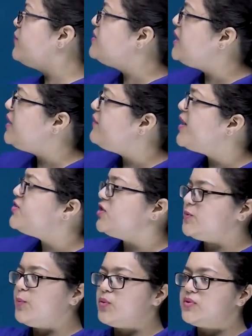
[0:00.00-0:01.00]
of sewage
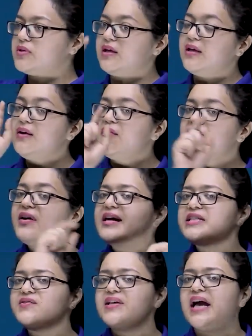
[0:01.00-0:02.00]
disposal.
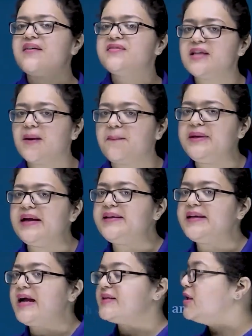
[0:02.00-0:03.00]
First we have septic
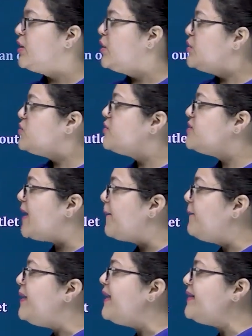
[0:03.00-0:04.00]
tanks. So
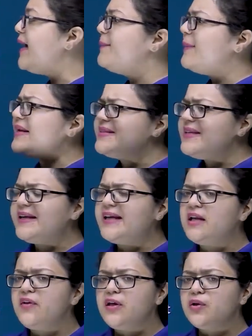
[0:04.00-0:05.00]
septic tank
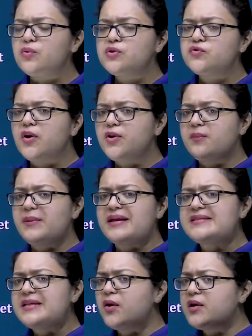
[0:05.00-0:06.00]
basically we use for
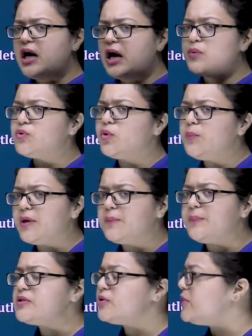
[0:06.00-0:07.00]
domestic or household
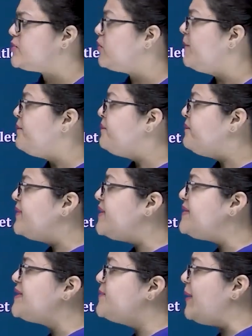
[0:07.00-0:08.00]
purpose also. This
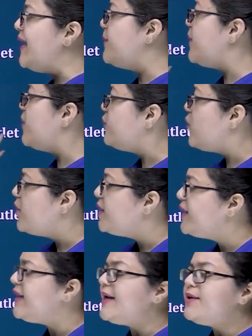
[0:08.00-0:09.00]
is made up of
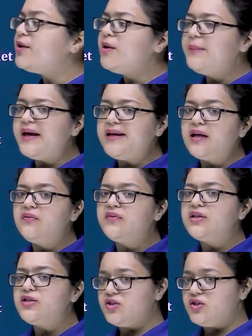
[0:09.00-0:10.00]
concrete or metal
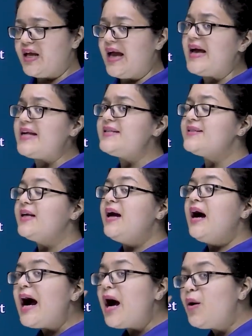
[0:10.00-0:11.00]
which has
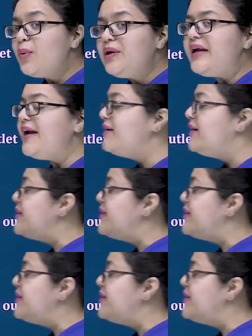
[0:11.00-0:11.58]
outlet